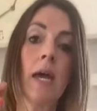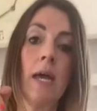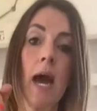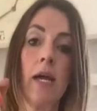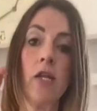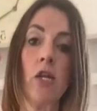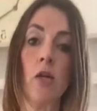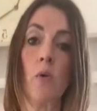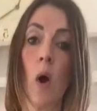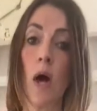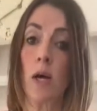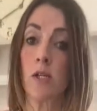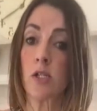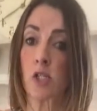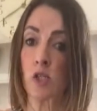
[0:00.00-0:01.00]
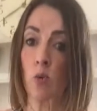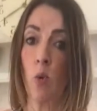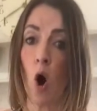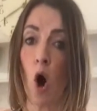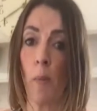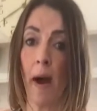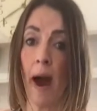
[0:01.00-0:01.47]
can you
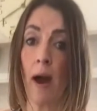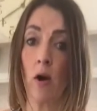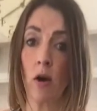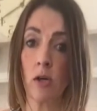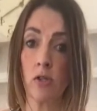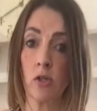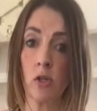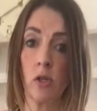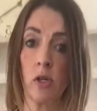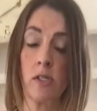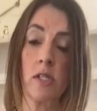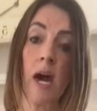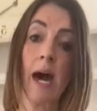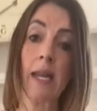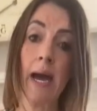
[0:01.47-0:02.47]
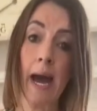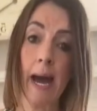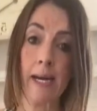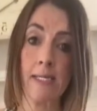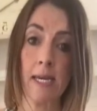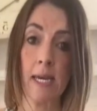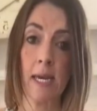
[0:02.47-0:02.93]
swap out couscous and
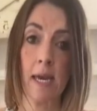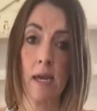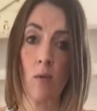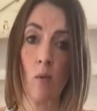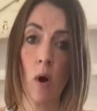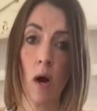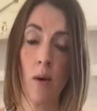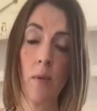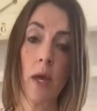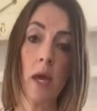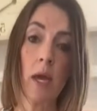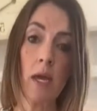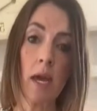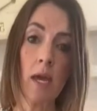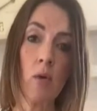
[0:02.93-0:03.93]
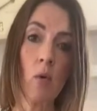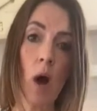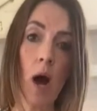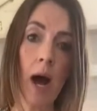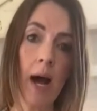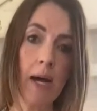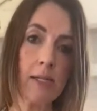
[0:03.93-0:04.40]
add in quinoa?
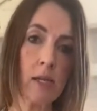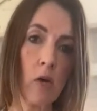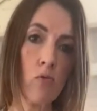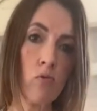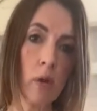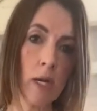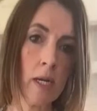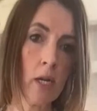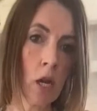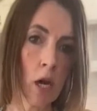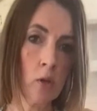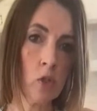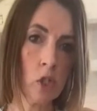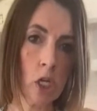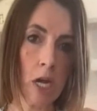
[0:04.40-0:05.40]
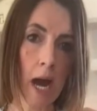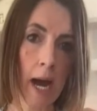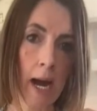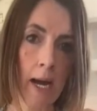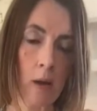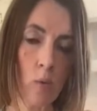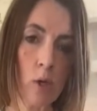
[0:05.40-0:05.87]
Quinoa has a really low
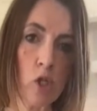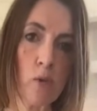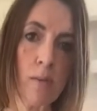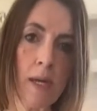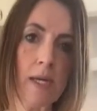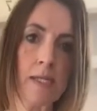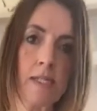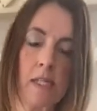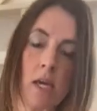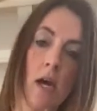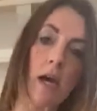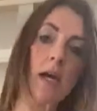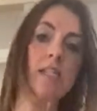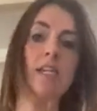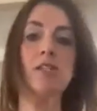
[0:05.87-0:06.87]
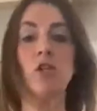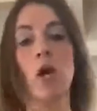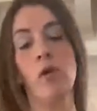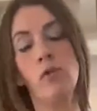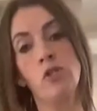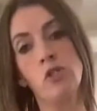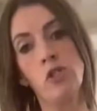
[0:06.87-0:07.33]
GI, which means that it is
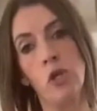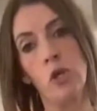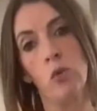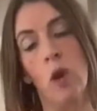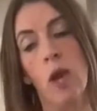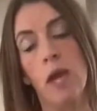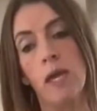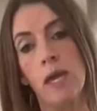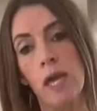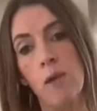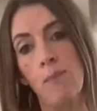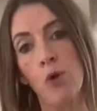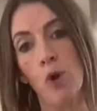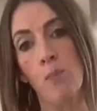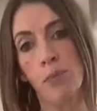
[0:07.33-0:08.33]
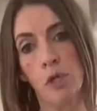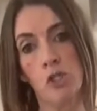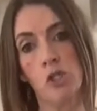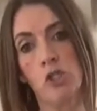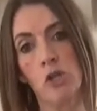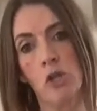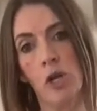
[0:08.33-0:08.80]
going to keep your
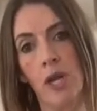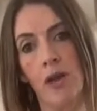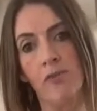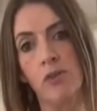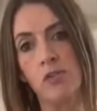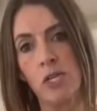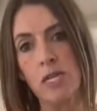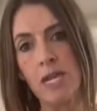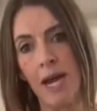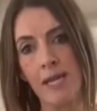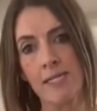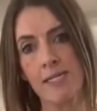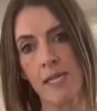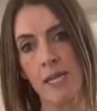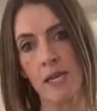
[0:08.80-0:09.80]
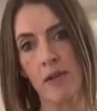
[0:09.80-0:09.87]
blood sugar levels nice and